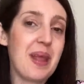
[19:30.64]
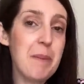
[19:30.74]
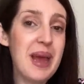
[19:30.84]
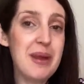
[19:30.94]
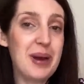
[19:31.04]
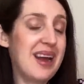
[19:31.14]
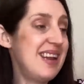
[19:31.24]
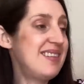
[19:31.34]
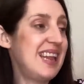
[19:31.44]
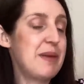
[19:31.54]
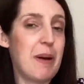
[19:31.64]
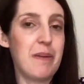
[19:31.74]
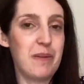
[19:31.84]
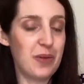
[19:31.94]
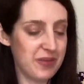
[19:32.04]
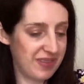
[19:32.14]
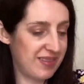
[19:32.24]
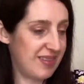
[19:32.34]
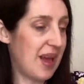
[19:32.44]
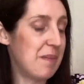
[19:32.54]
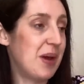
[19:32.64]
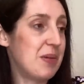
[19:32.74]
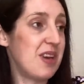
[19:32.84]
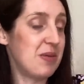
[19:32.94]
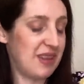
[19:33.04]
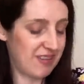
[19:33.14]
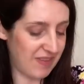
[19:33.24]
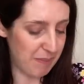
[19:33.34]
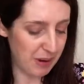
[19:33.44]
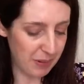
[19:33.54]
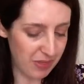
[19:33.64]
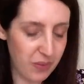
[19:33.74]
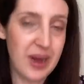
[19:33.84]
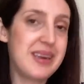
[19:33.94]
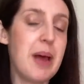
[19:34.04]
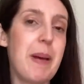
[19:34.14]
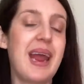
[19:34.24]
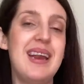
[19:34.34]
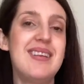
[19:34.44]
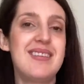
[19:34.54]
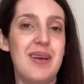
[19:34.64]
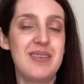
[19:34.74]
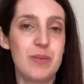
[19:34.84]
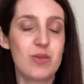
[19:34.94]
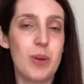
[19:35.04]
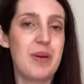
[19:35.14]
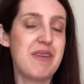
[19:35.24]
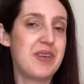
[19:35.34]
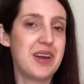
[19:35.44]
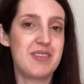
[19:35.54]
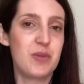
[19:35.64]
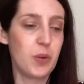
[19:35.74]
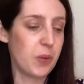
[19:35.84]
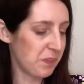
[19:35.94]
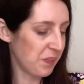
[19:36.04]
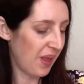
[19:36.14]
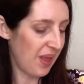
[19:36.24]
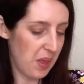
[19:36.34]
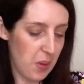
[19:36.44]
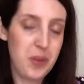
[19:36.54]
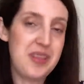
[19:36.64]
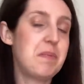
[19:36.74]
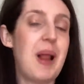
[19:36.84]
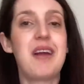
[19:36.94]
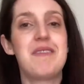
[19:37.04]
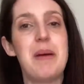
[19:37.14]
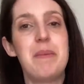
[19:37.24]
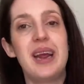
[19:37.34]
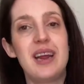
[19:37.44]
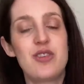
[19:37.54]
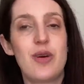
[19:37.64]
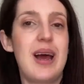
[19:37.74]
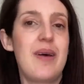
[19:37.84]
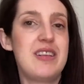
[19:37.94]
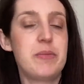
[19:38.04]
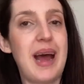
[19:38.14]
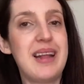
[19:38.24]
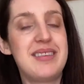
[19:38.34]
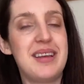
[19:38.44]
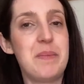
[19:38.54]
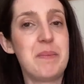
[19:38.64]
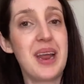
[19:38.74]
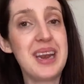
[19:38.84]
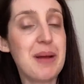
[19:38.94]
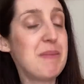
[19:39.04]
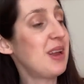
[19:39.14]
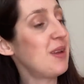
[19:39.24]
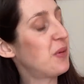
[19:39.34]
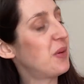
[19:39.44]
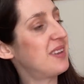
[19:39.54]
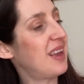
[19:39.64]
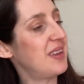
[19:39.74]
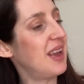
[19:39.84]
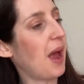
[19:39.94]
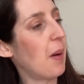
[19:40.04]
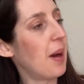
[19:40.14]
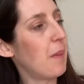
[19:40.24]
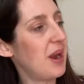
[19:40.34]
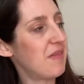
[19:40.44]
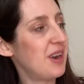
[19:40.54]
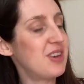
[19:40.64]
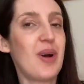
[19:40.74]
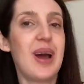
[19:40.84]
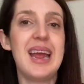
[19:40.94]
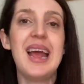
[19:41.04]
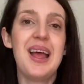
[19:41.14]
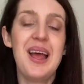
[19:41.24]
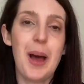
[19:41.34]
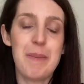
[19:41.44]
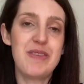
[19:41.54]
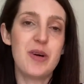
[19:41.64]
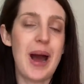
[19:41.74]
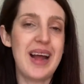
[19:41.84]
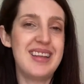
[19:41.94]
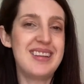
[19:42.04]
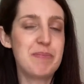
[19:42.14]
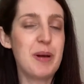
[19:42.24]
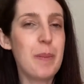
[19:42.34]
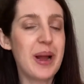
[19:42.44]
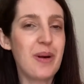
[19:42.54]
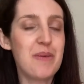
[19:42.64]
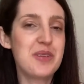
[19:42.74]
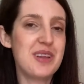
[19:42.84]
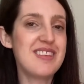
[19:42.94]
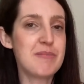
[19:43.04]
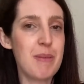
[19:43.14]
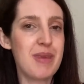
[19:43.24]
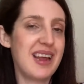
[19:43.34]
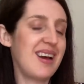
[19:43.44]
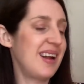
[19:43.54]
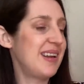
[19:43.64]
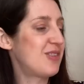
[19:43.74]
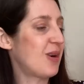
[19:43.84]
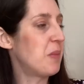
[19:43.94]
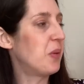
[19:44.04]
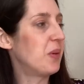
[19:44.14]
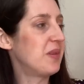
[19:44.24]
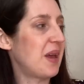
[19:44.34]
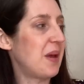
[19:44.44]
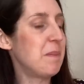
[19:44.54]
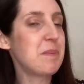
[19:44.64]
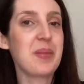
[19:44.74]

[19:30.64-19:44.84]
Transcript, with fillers: but anyway, I need to think about what um, I'm going to do with this fabric. But I thought I'd get back into sewing some swimwear first of all with this black fabric and try out this pattern. And yeah, I'm looking forward to giving it a go. Whenever I try a big four pattern, it does build my confidence make me think I'd like to try more. So